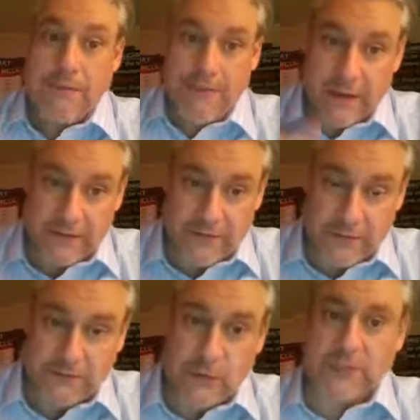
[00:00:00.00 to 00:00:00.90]

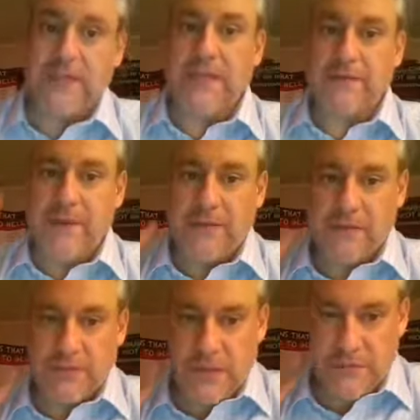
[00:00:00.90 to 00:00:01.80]
Verse 14 of
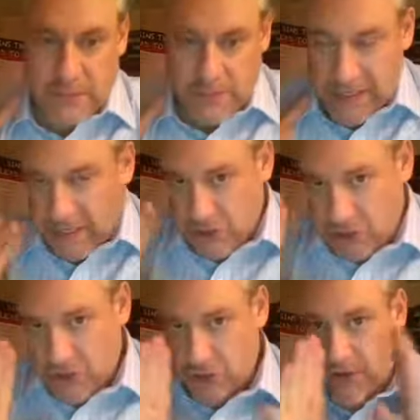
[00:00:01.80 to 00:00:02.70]
Matthew 7 says, Because
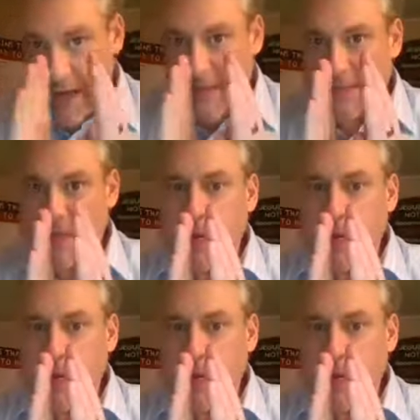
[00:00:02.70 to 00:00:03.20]
straight is the